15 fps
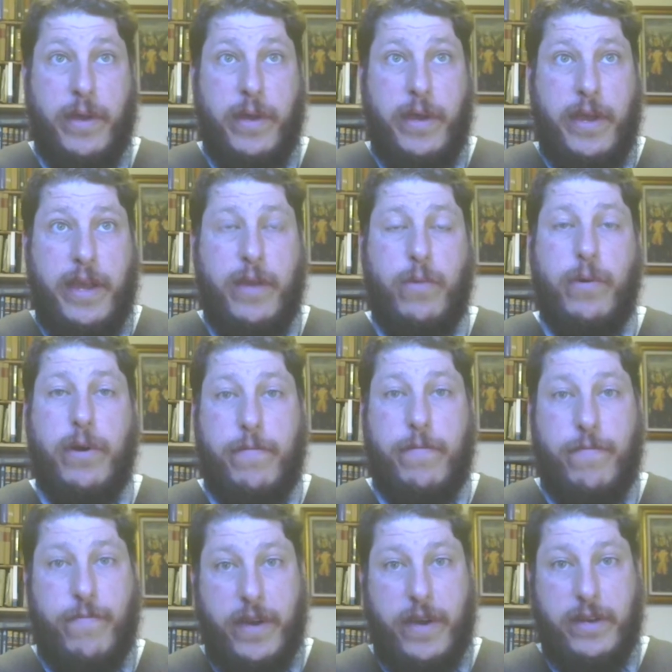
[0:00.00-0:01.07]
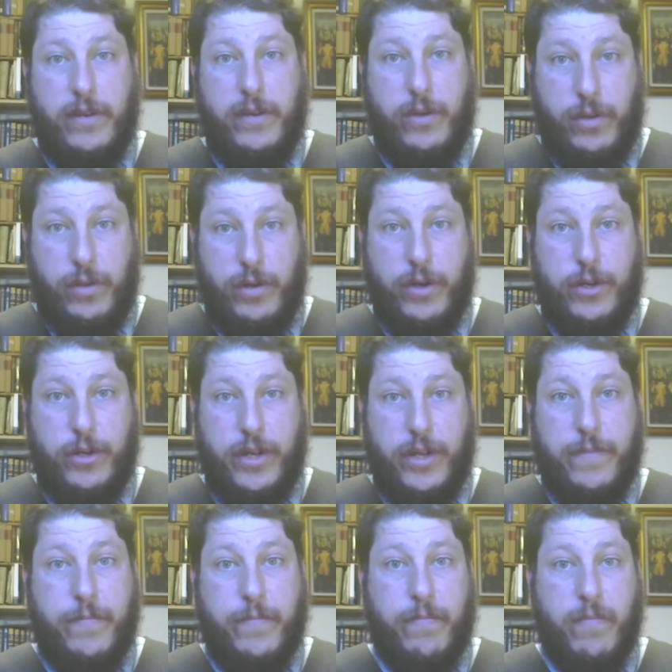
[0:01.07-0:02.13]
in order to fund
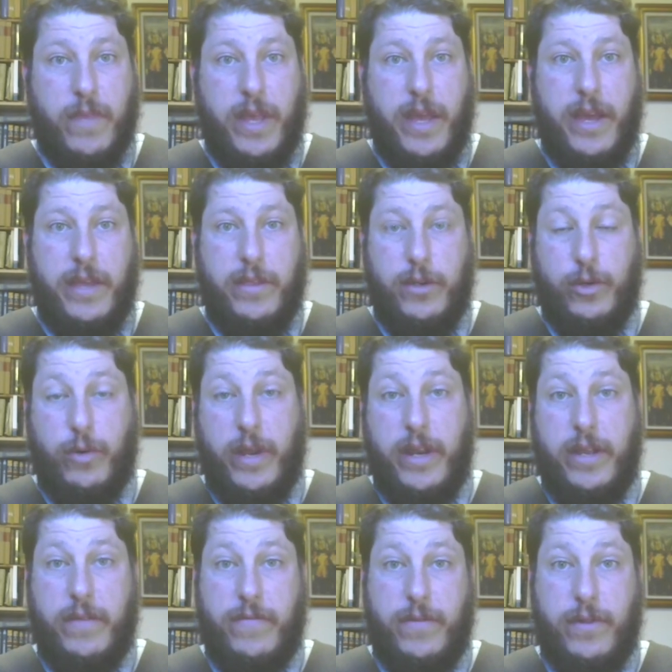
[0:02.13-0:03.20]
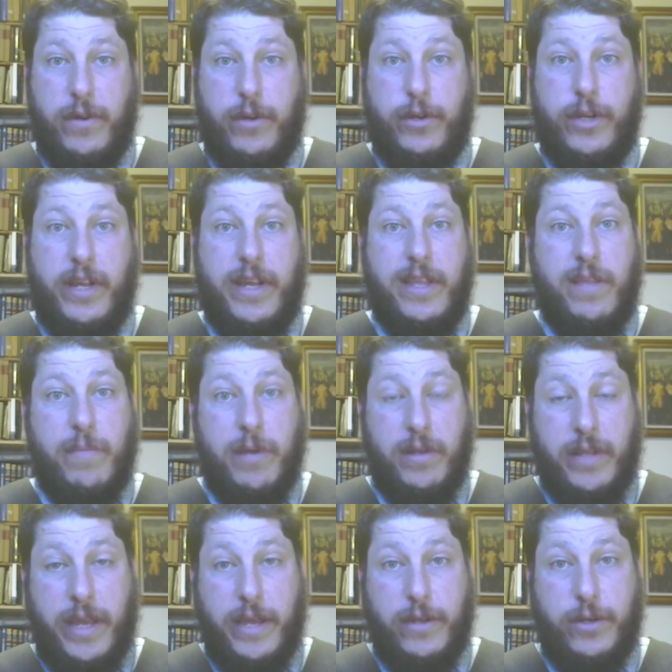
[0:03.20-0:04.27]
clergy and the training of clergy in the
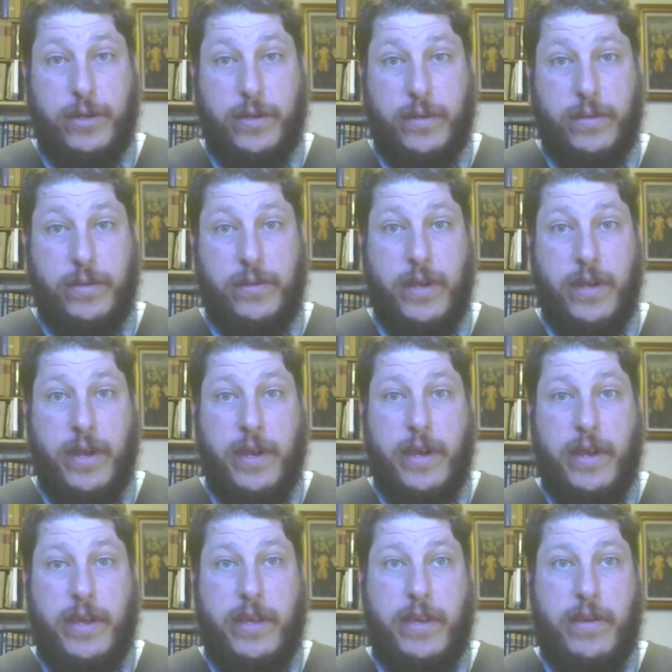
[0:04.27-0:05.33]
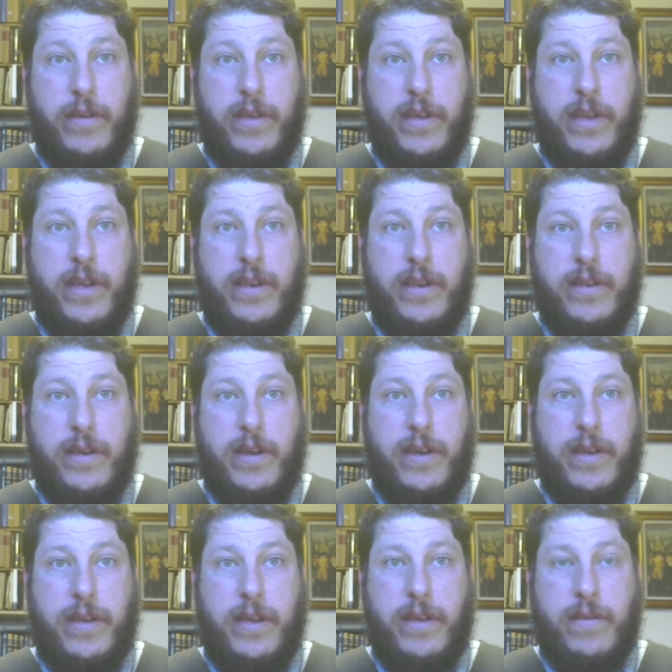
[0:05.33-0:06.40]
Middle Ages, and
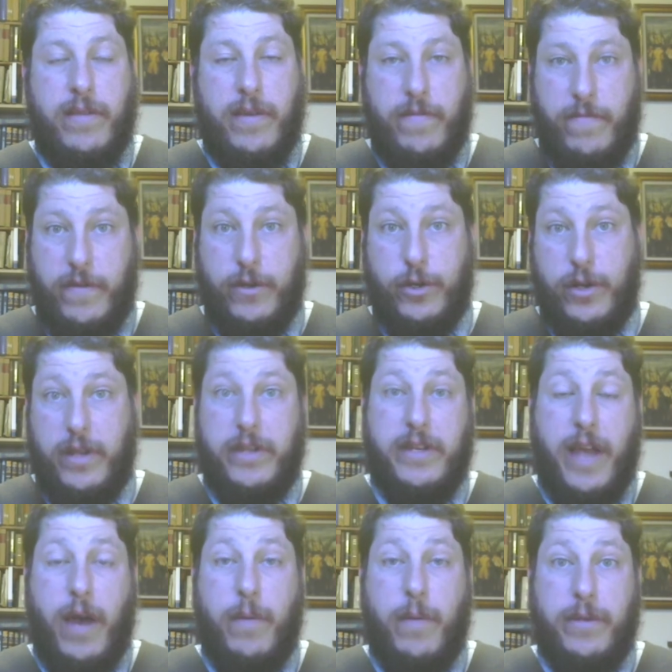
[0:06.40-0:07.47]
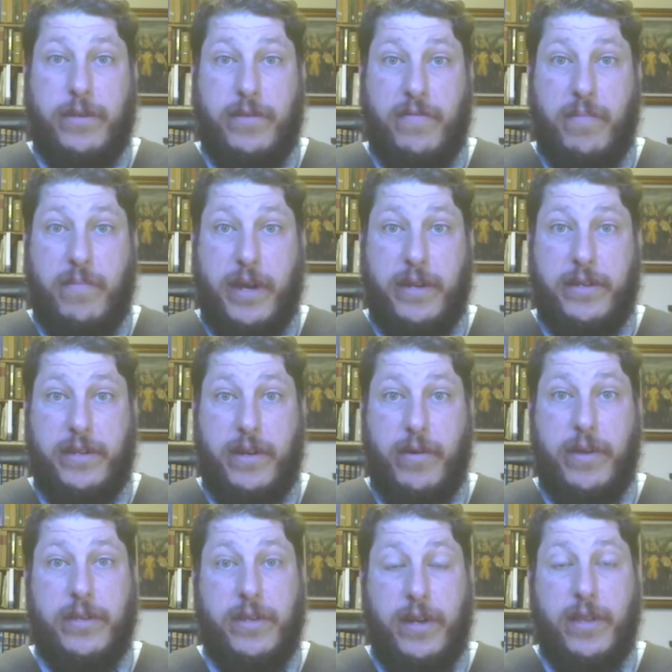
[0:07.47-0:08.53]
uh, you know the efficient endowments of
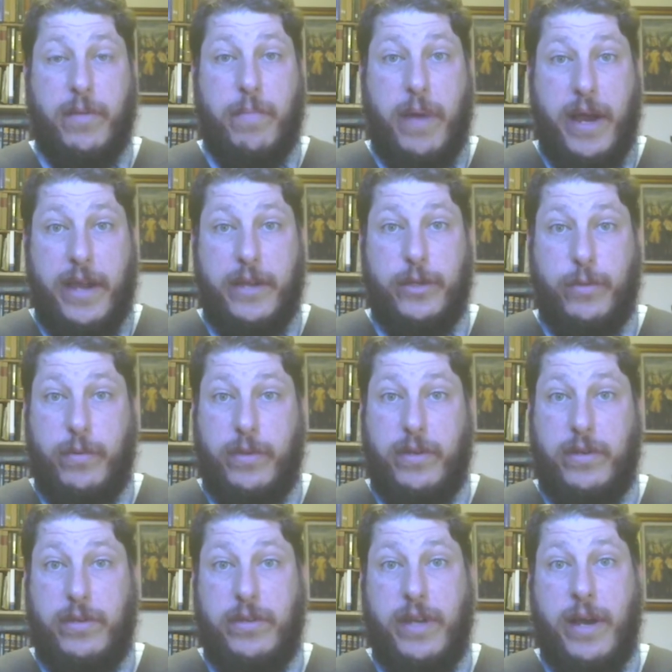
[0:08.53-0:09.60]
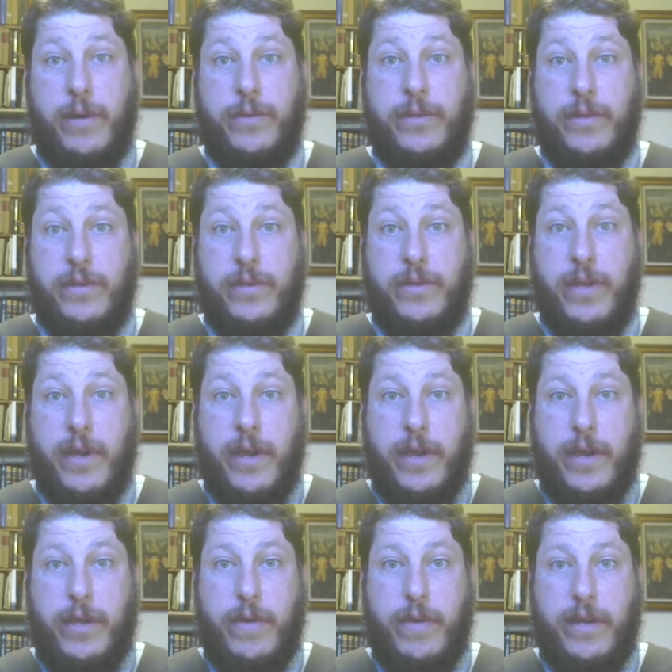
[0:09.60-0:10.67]
monasteries and other pious religious houses,
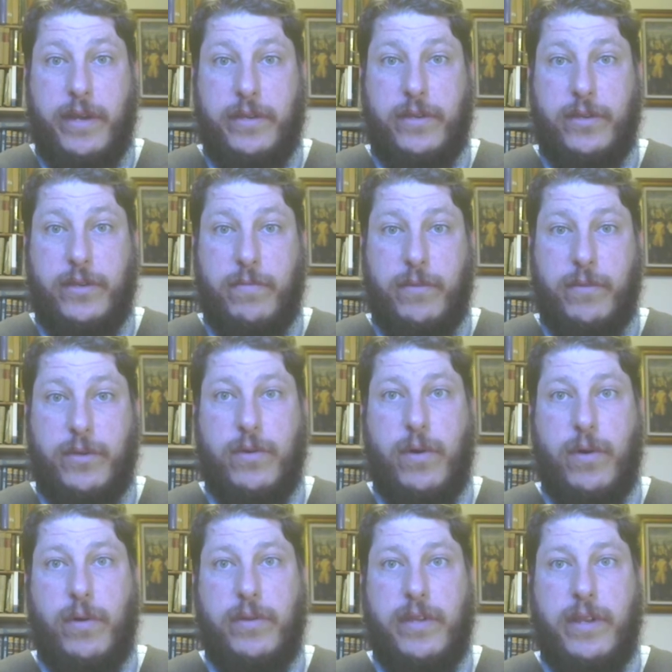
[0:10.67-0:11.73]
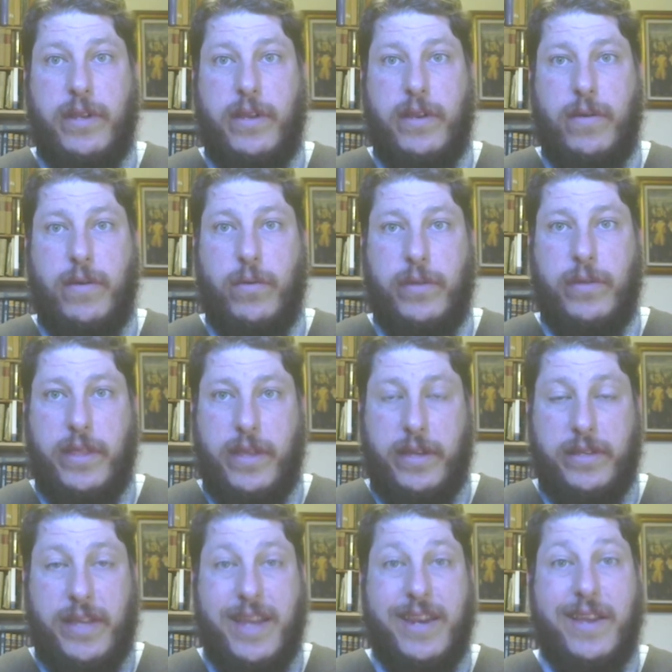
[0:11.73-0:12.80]
you had a system which is called you know holding
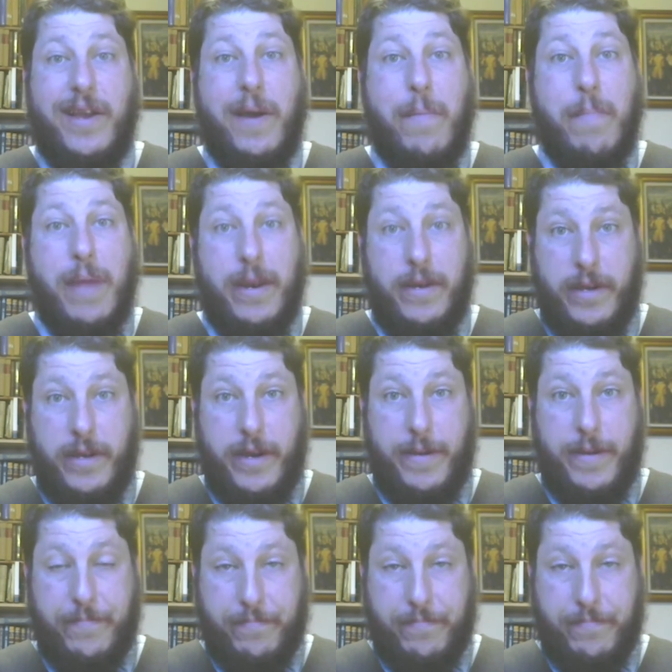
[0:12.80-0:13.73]
things in commendam.